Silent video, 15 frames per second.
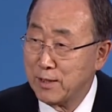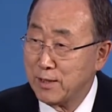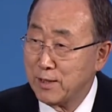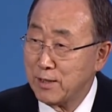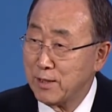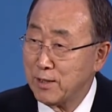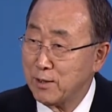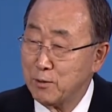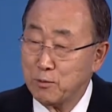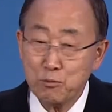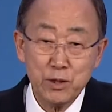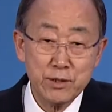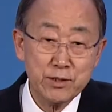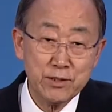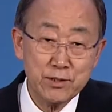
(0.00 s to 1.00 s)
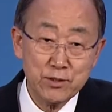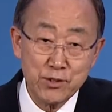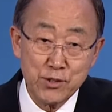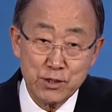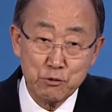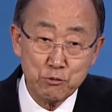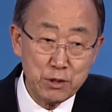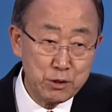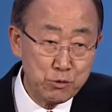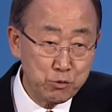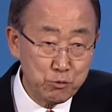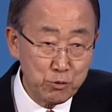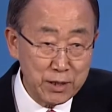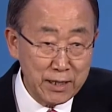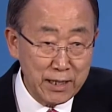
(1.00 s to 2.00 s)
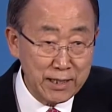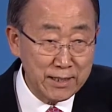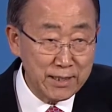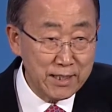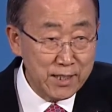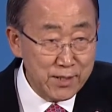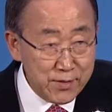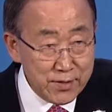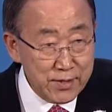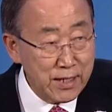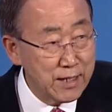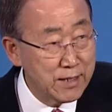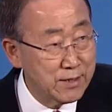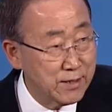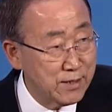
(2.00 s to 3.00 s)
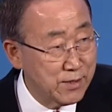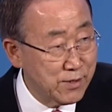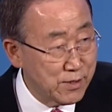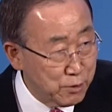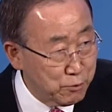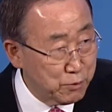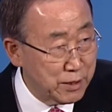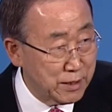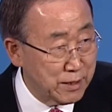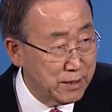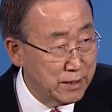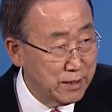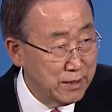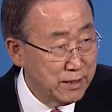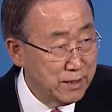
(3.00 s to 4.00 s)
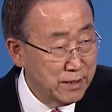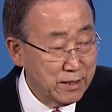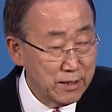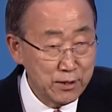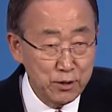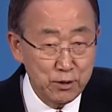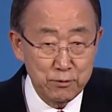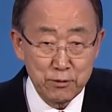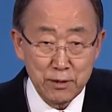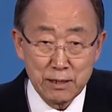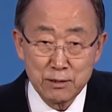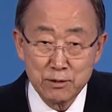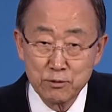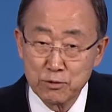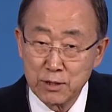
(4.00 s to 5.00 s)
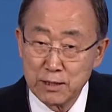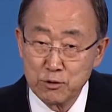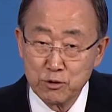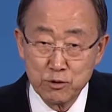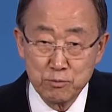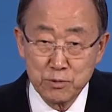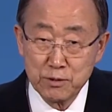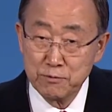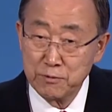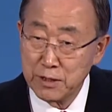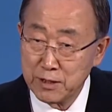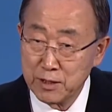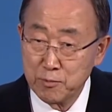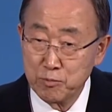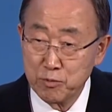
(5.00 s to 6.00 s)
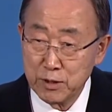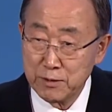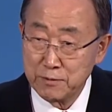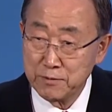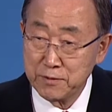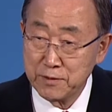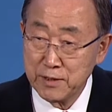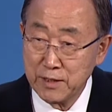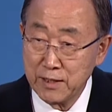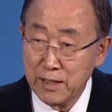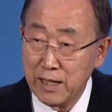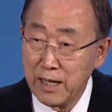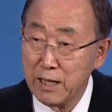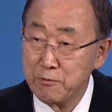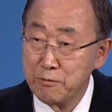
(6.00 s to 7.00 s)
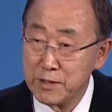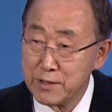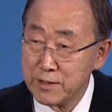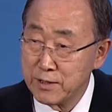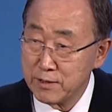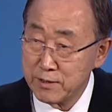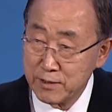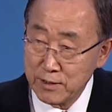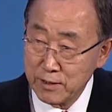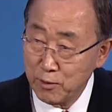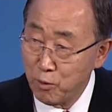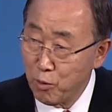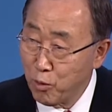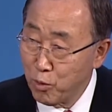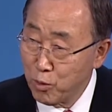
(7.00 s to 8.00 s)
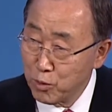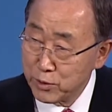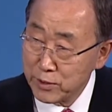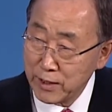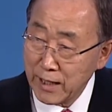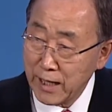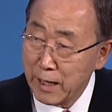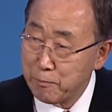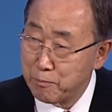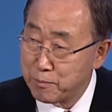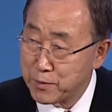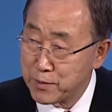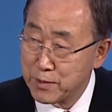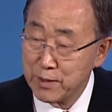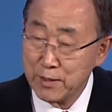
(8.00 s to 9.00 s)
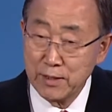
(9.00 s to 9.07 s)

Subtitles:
what the situation will be like inside Syria, and therefore I'll try to be very brief. I visited all the camps,